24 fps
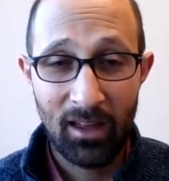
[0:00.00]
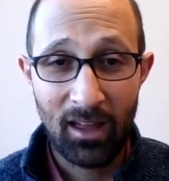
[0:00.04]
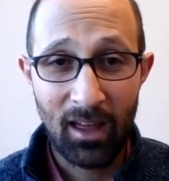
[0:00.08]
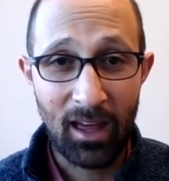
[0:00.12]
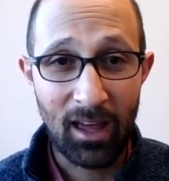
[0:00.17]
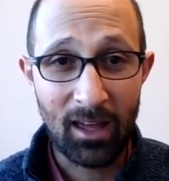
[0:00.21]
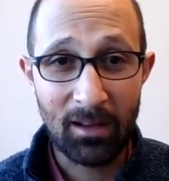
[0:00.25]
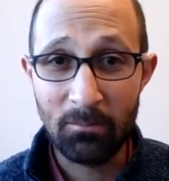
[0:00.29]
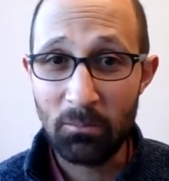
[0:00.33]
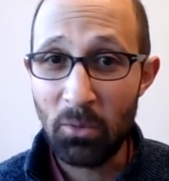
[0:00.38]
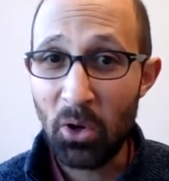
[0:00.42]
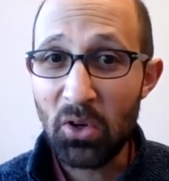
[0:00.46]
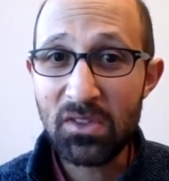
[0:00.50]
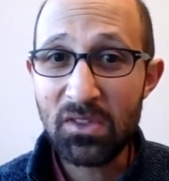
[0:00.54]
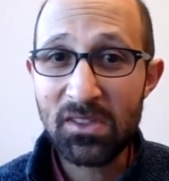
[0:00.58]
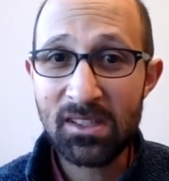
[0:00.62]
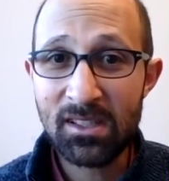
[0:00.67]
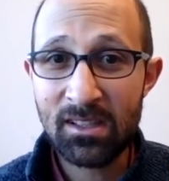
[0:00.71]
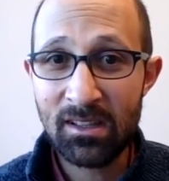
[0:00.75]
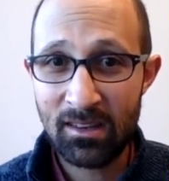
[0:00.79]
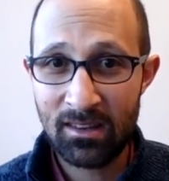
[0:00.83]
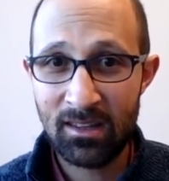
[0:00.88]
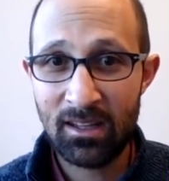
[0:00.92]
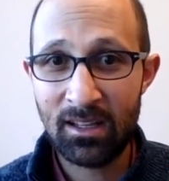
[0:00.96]
And most
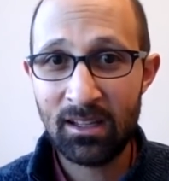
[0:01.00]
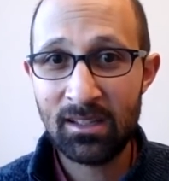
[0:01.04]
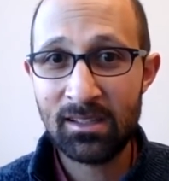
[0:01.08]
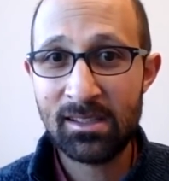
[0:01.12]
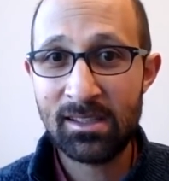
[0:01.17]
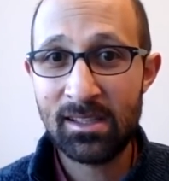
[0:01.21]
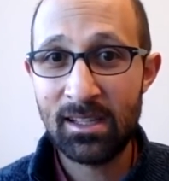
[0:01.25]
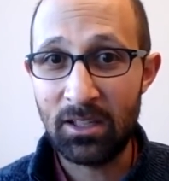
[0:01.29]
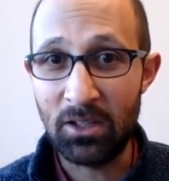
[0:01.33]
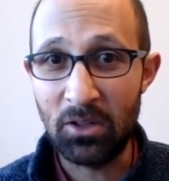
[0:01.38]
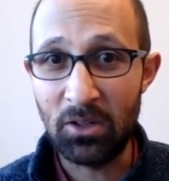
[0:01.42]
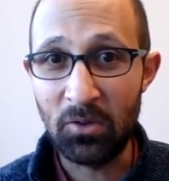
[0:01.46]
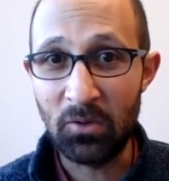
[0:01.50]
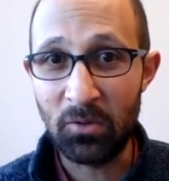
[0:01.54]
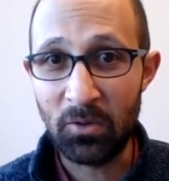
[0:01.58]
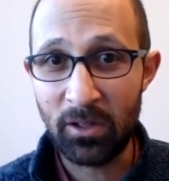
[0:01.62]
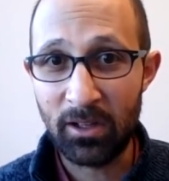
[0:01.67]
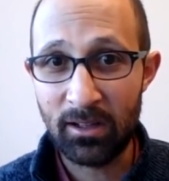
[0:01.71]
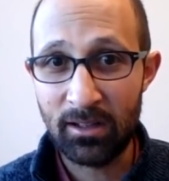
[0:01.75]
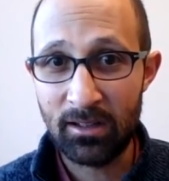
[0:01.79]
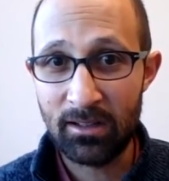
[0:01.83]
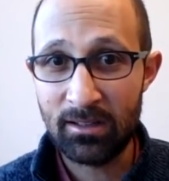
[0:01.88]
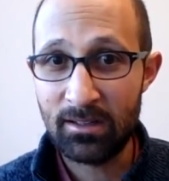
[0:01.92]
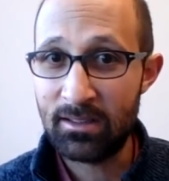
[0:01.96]
of the things that you've
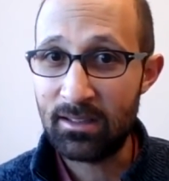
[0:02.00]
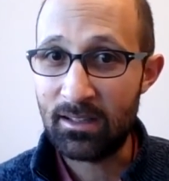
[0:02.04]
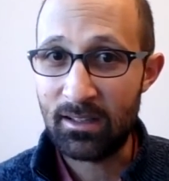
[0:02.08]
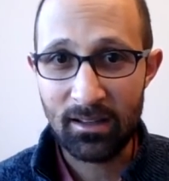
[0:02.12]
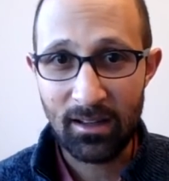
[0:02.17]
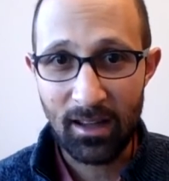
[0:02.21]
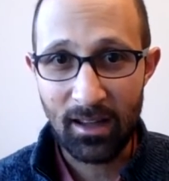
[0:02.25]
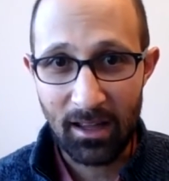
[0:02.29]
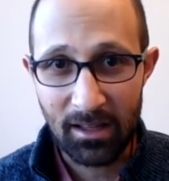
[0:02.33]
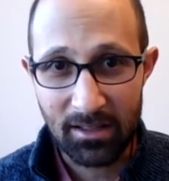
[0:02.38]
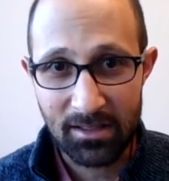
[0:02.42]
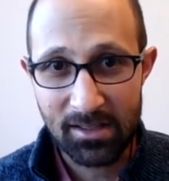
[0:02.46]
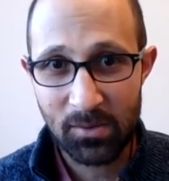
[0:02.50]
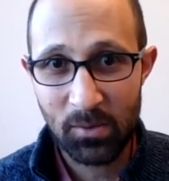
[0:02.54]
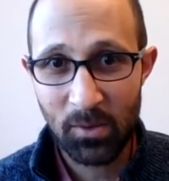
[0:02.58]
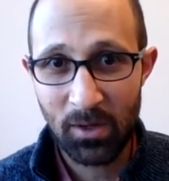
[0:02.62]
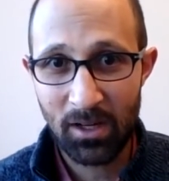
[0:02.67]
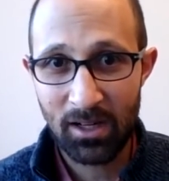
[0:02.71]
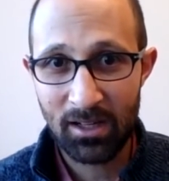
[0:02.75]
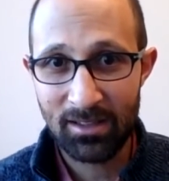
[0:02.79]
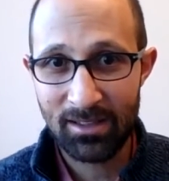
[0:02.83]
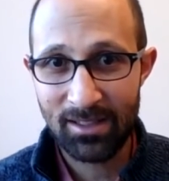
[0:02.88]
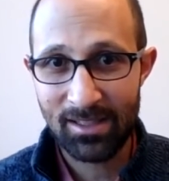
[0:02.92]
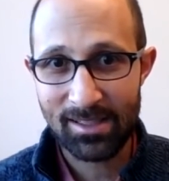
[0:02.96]
learned
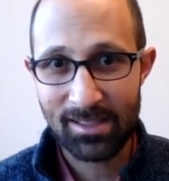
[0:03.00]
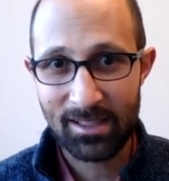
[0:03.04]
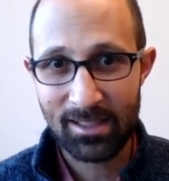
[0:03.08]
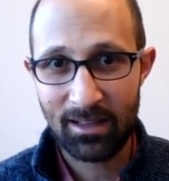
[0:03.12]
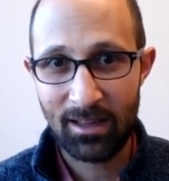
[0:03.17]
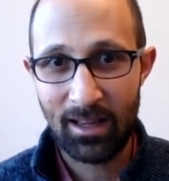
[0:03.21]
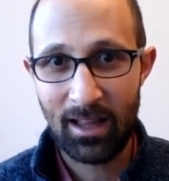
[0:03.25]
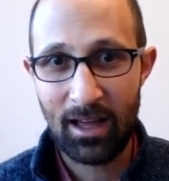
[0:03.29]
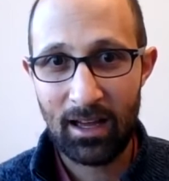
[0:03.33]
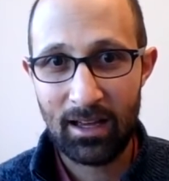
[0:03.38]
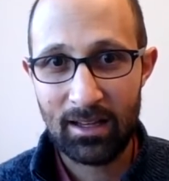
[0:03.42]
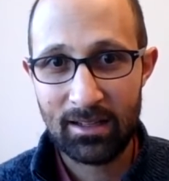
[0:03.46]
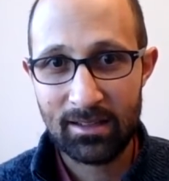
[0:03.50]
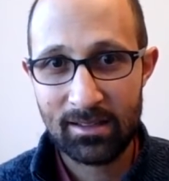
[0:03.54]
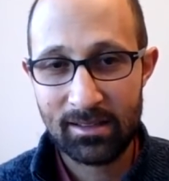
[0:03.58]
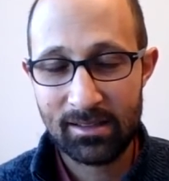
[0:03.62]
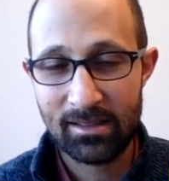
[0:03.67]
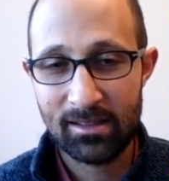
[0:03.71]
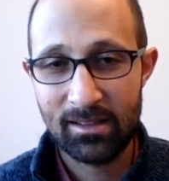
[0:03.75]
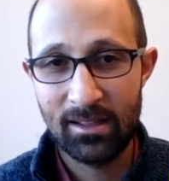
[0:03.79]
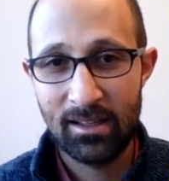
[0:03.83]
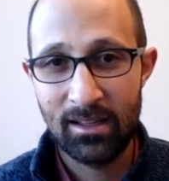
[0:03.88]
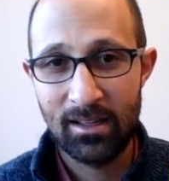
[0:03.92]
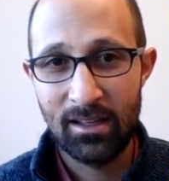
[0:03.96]
elsewhere in this class,